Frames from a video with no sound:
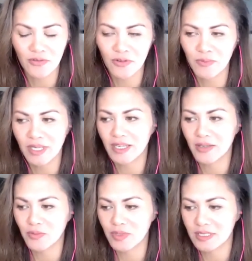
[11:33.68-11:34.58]
me, it
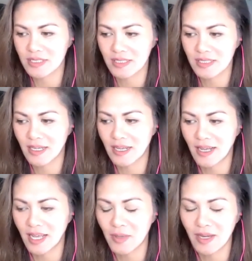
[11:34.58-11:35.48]
was,
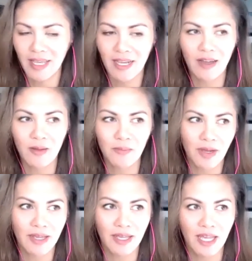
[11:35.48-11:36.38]
I met
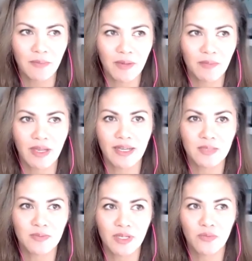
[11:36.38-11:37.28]
my
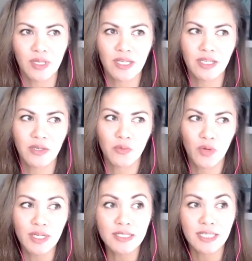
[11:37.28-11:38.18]
husband when he
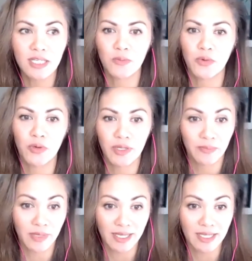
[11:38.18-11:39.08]
was in a broken
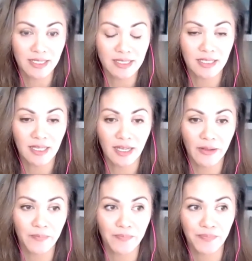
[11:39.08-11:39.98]
place.
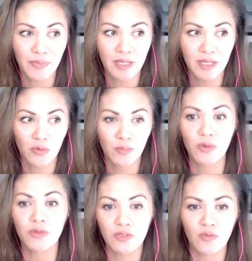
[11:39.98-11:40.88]
We're
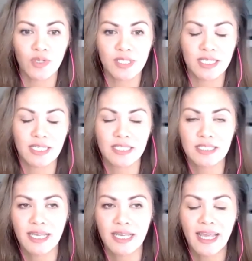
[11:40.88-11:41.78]
both divorcees,
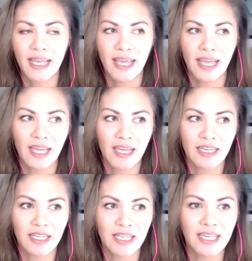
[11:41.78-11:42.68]
and
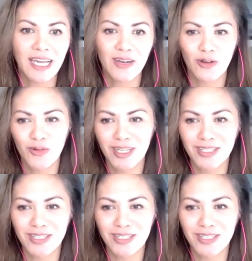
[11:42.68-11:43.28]
he had already